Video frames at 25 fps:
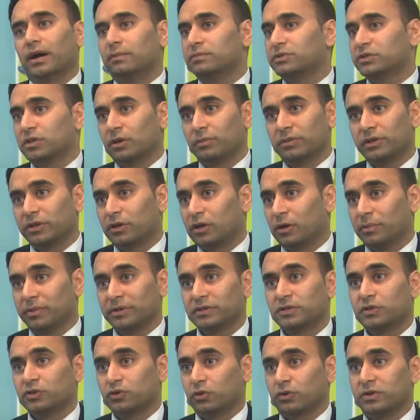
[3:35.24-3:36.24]
somebody
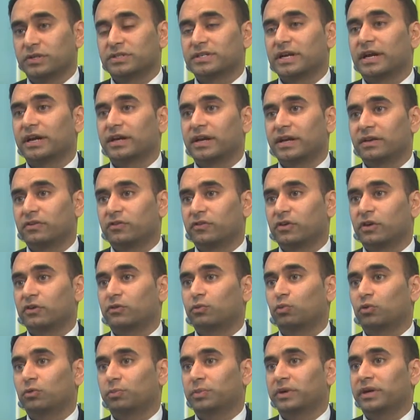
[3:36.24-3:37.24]
coming to join us at
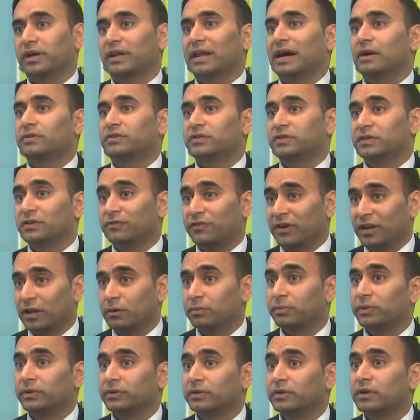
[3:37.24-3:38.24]
Kingshurst would be allowed to
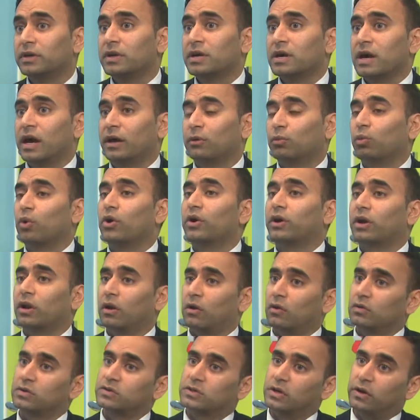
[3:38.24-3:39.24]
develop and work
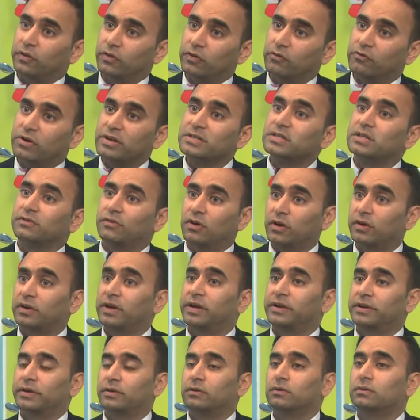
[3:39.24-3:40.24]
alongside the rest of our
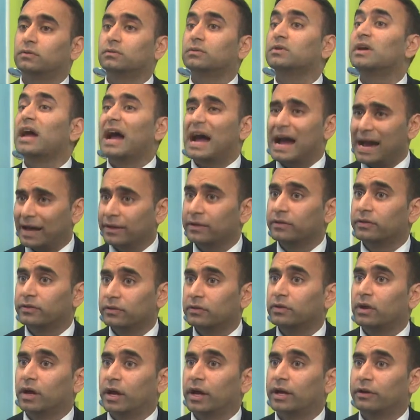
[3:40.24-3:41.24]
clinical and
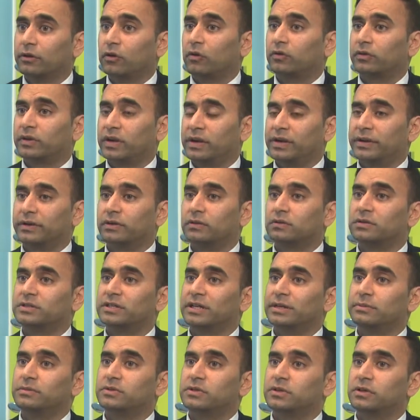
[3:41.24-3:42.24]
non-clinical
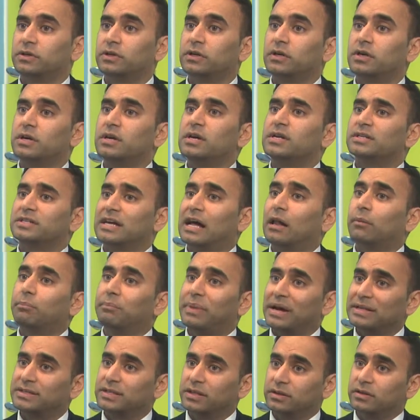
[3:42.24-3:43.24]
team to help
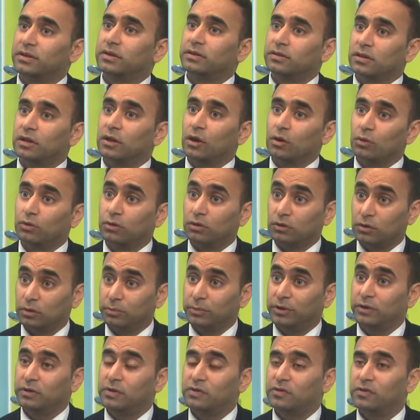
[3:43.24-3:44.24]
better the local
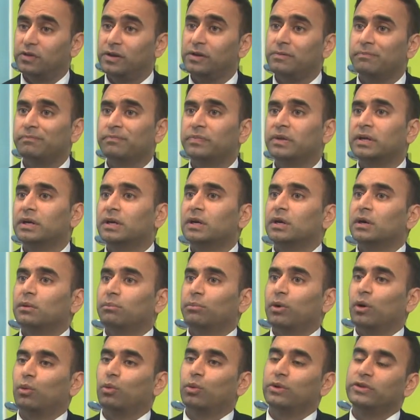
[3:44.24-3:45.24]
community.
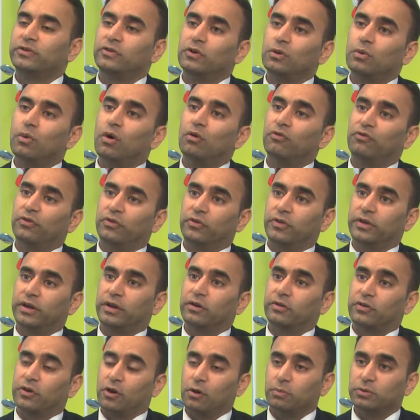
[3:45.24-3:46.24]
But we do offer
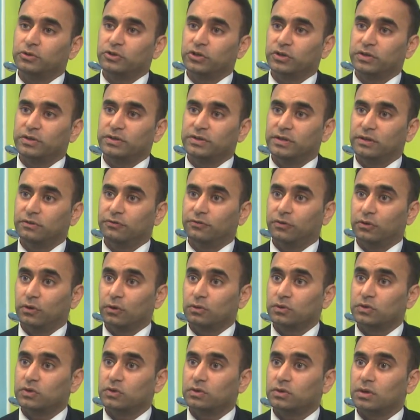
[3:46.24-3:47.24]
the opportunity for
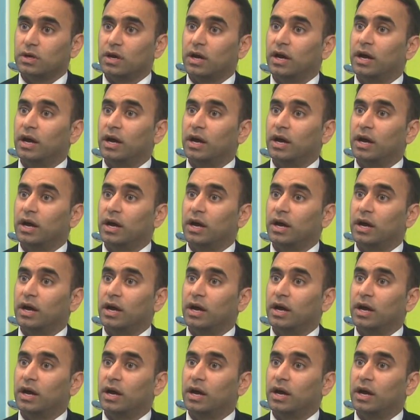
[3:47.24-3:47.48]
those